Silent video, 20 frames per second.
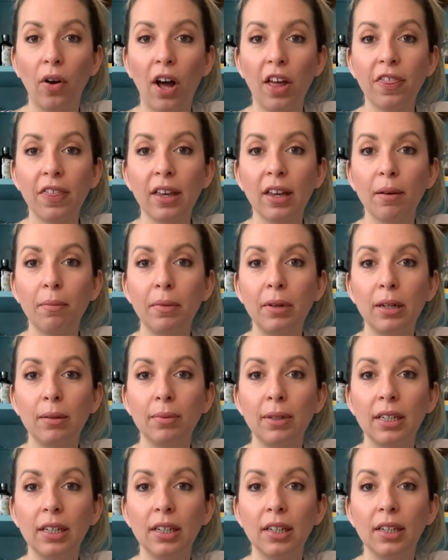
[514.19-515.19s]
I think I'm going to
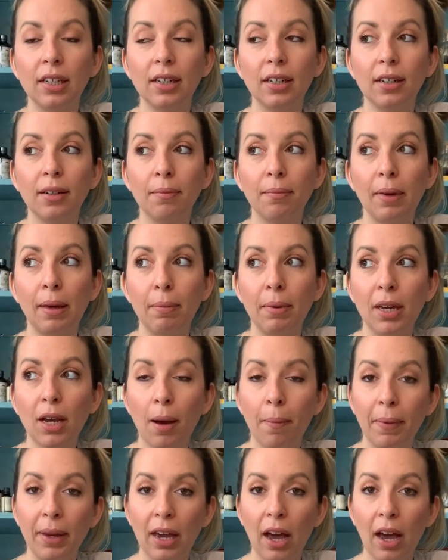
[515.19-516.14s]
be maybe coming